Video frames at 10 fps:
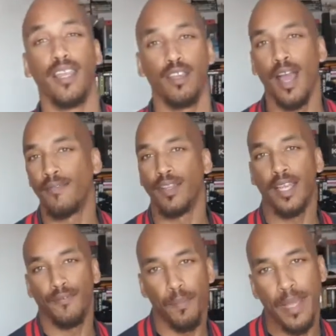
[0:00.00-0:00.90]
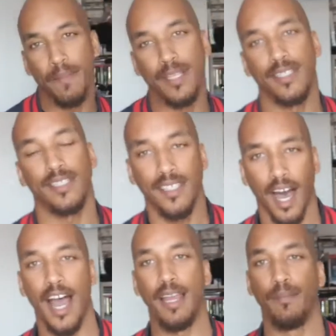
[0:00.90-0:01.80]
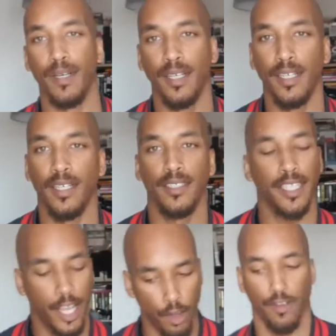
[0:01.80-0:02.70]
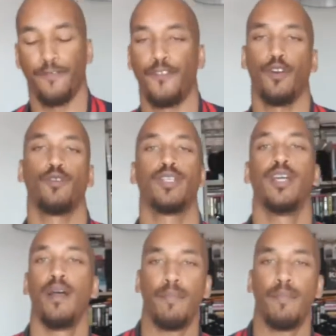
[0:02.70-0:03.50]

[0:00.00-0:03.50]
You have to give the babies time to get on the field,